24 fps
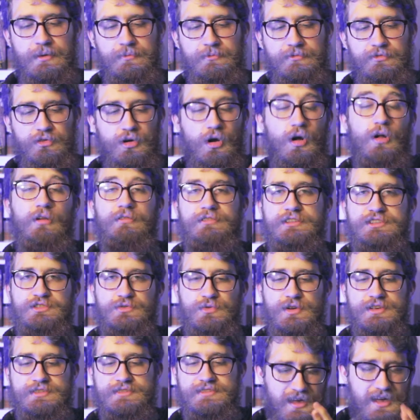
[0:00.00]
For all these
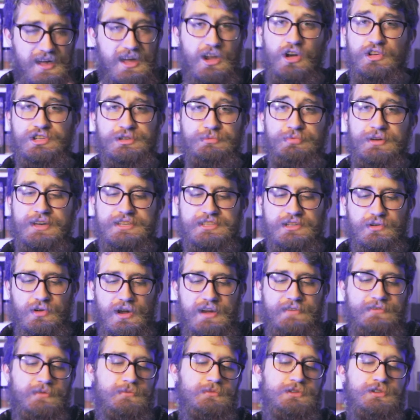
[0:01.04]
reasons. It also plays
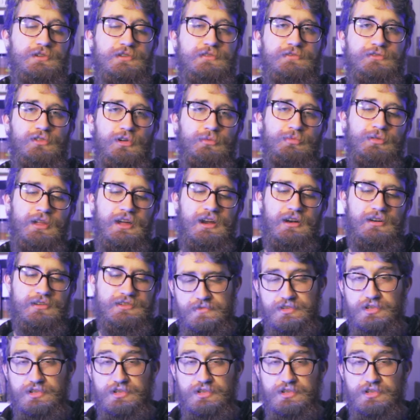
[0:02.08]
great from 2 to 4 players,